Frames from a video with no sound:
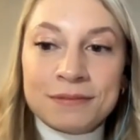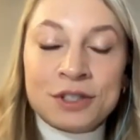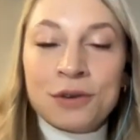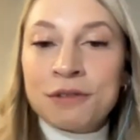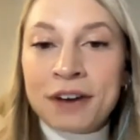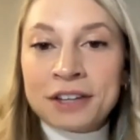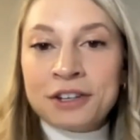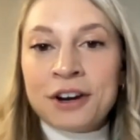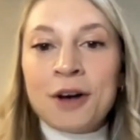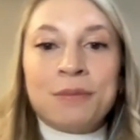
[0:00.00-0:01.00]
so the fact that
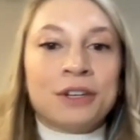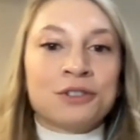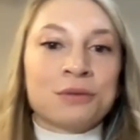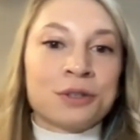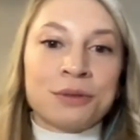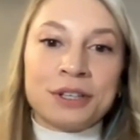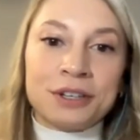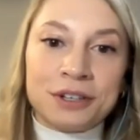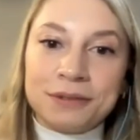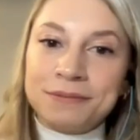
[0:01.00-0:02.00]
you're helping is really really
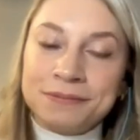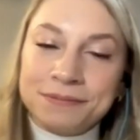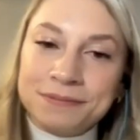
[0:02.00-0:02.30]
good